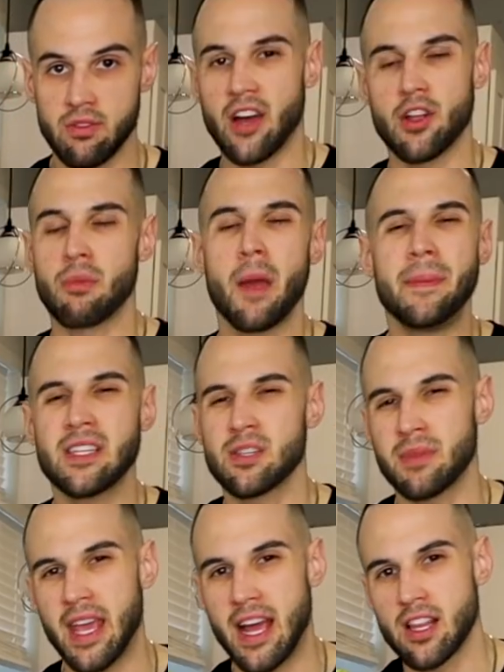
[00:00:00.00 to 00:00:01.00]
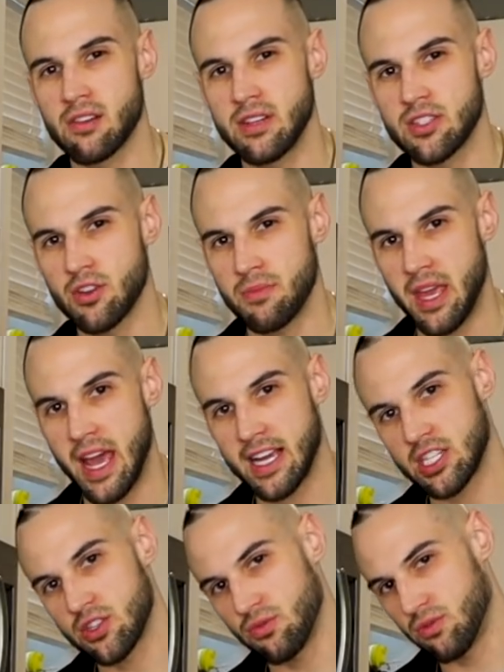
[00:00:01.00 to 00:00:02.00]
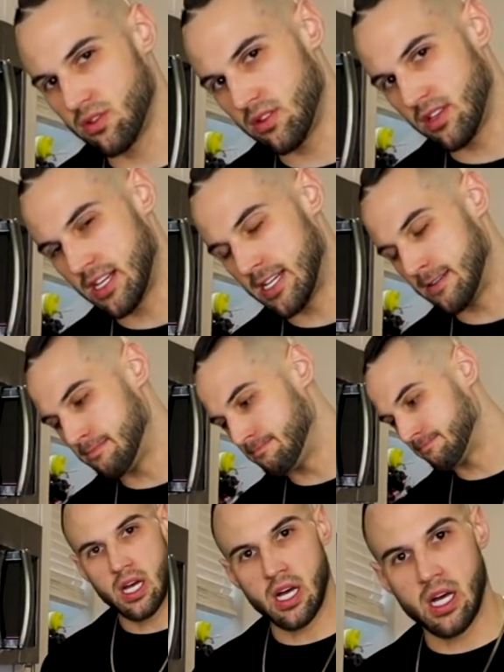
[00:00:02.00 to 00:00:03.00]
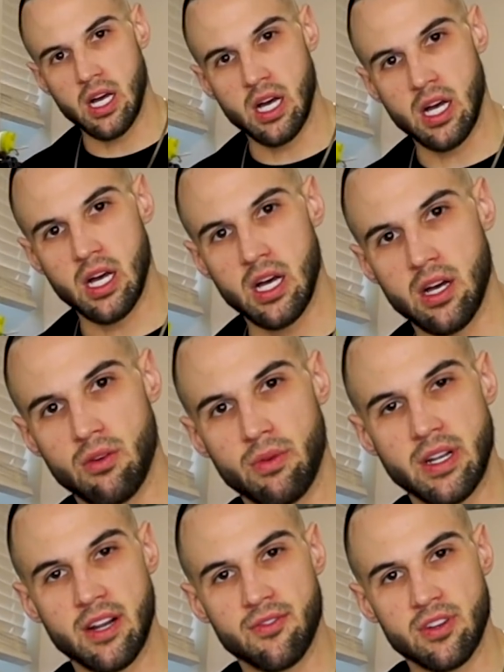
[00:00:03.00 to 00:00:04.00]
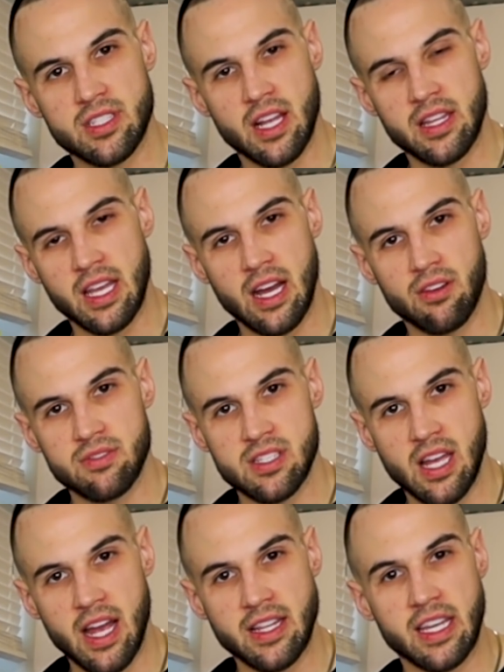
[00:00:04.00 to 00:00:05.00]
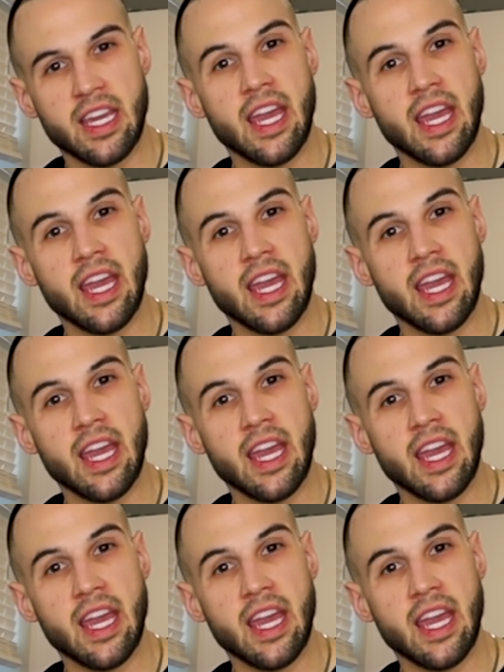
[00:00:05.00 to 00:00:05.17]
now there might be some calories from the actual, whatever's on the outside, the